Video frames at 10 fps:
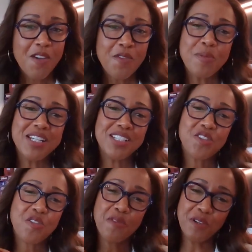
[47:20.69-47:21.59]
For me, it's
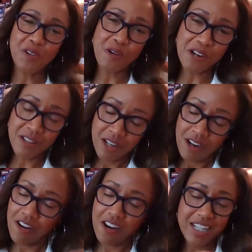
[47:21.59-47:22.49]
truffle oil
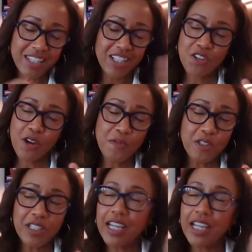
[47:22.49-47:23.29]
or anything truffle.